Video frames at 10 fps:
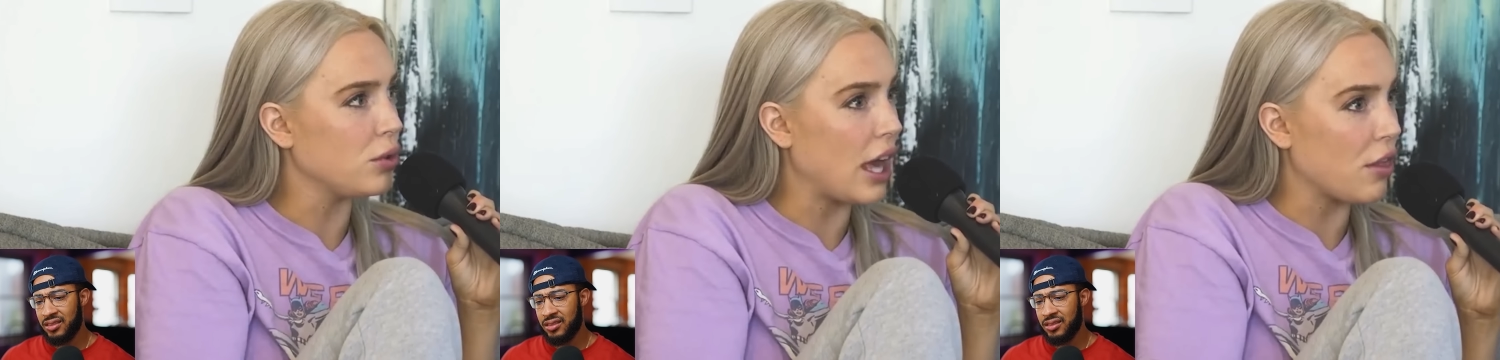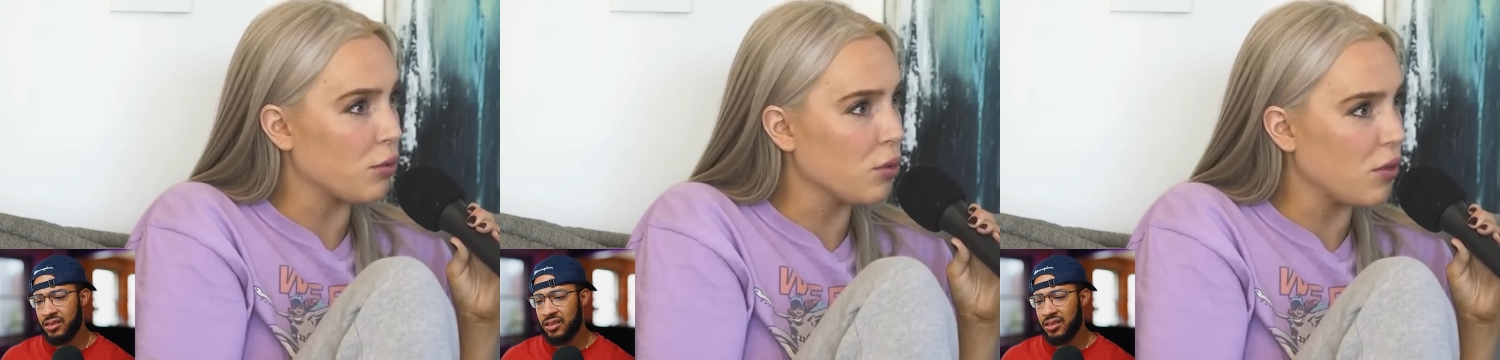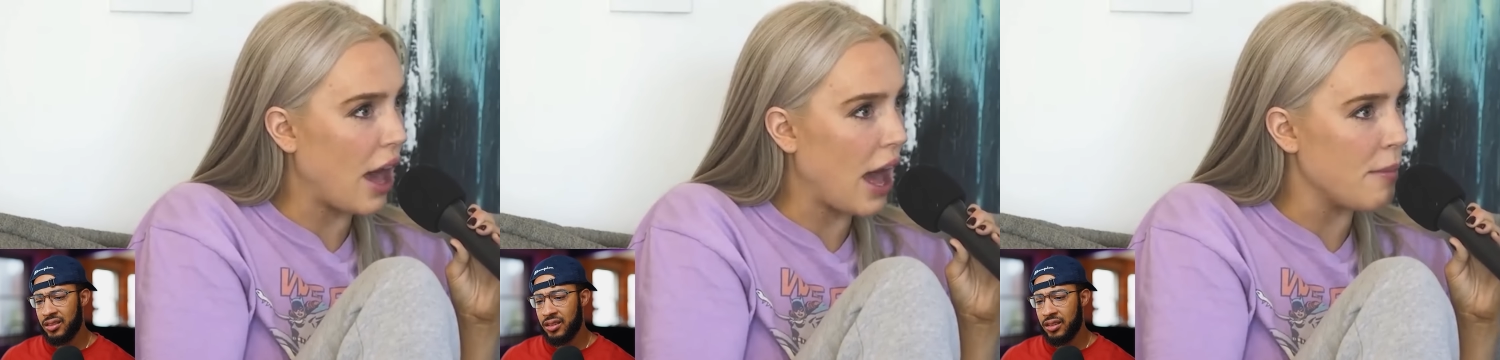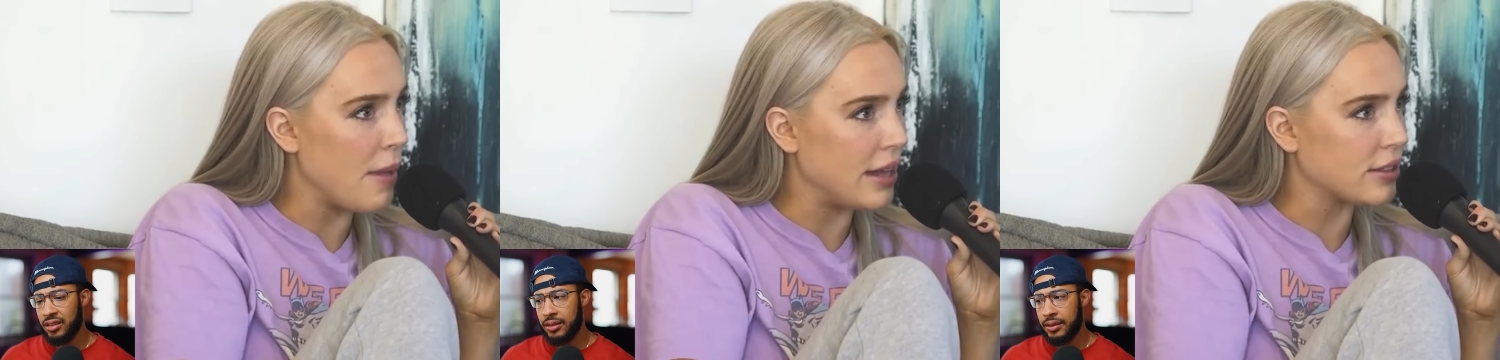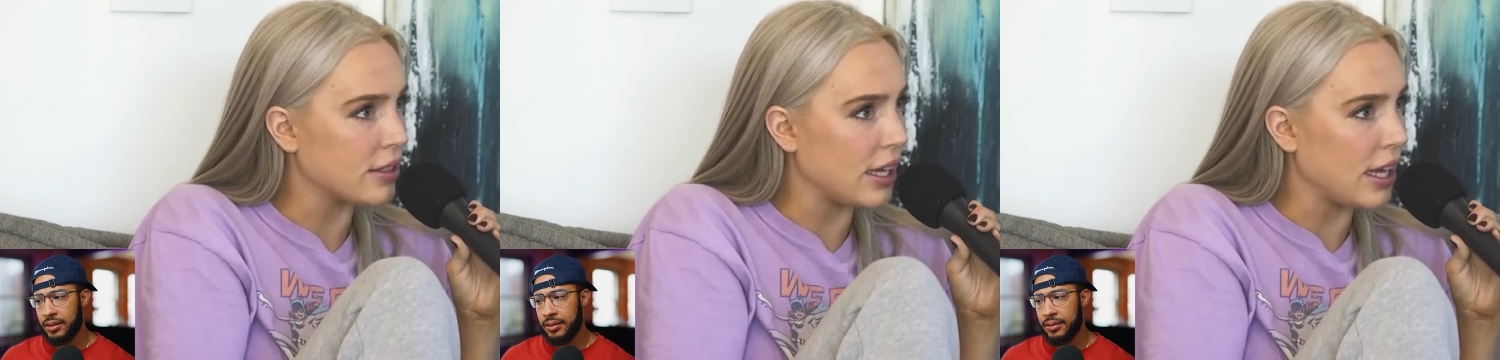Speaker 1: get through that
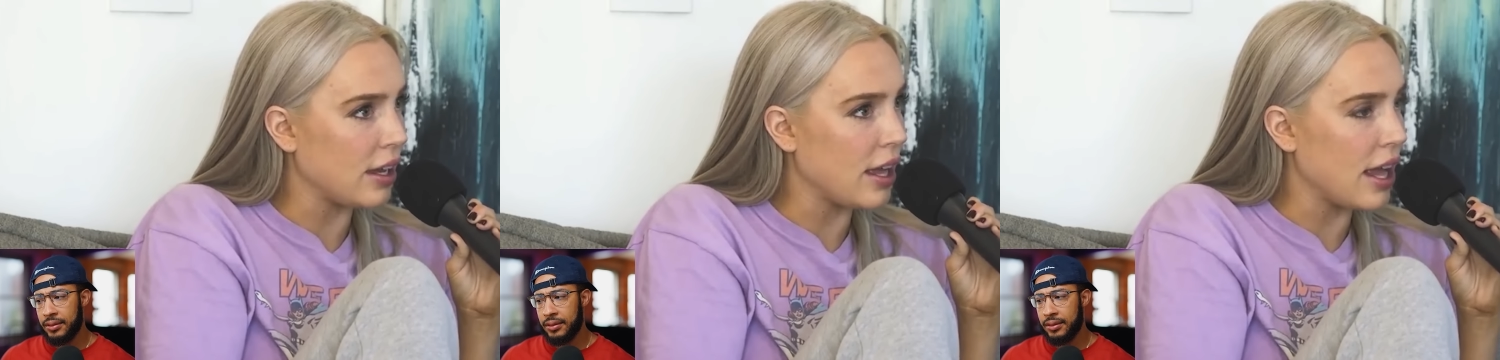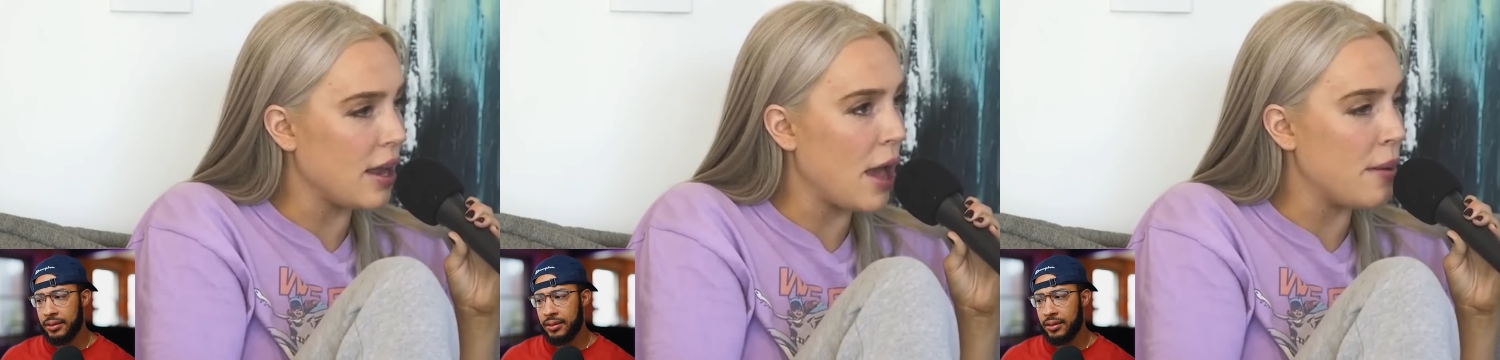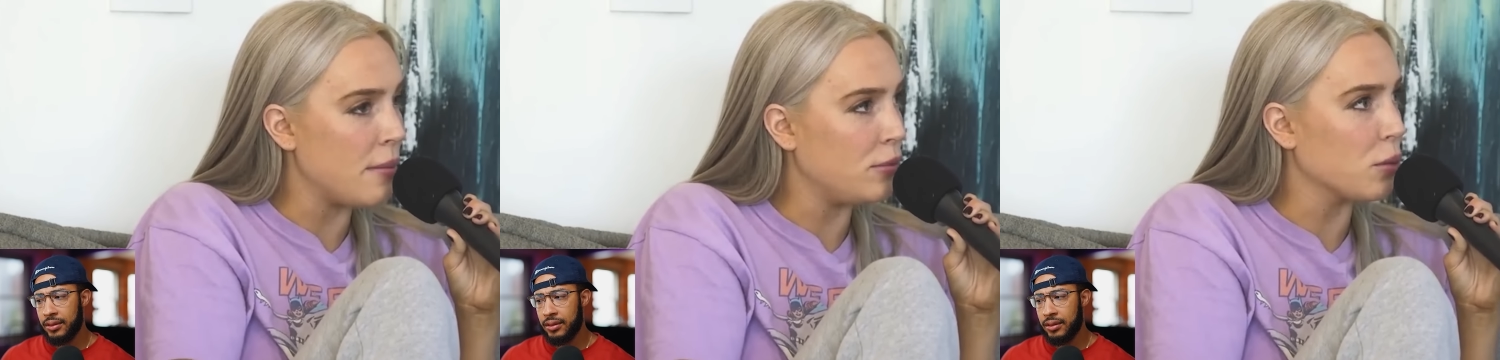mentally. And and